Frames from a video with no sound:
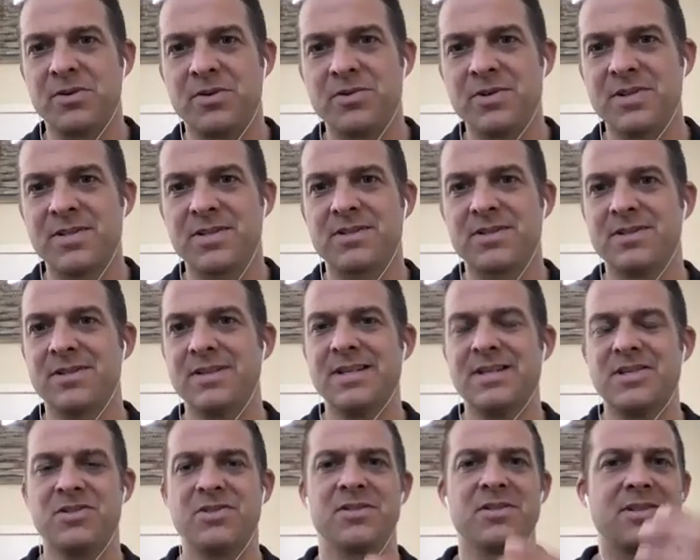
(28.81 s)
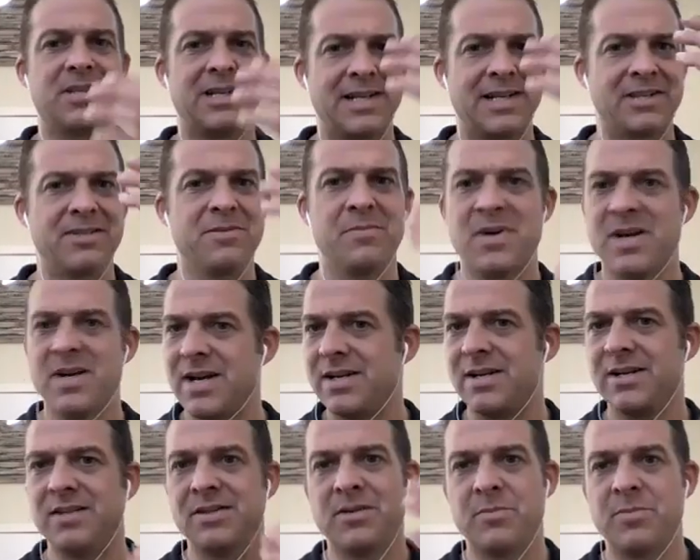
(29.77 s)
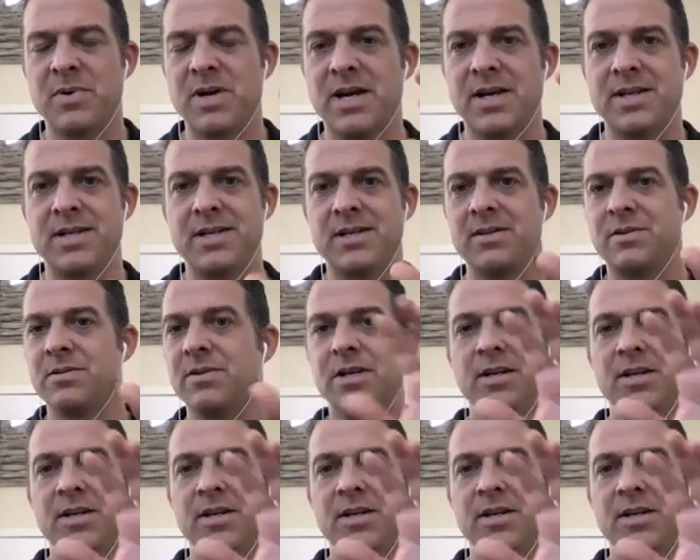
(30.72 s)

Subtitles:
It's just like the mind and the body